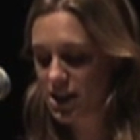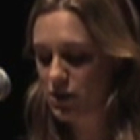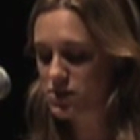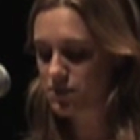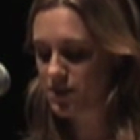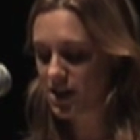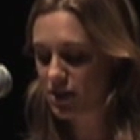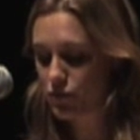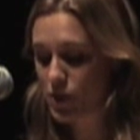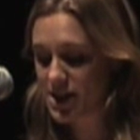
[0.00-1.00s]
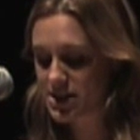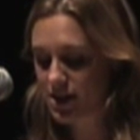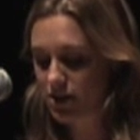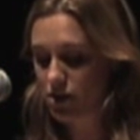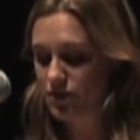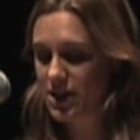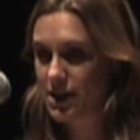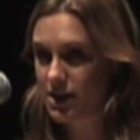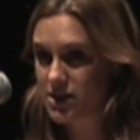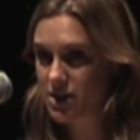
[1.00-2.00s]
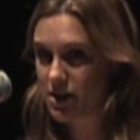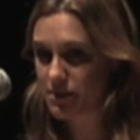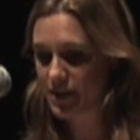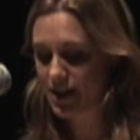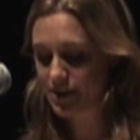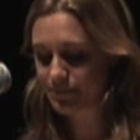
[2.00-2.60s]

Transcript: There was a feeling of waiting, of killing time there.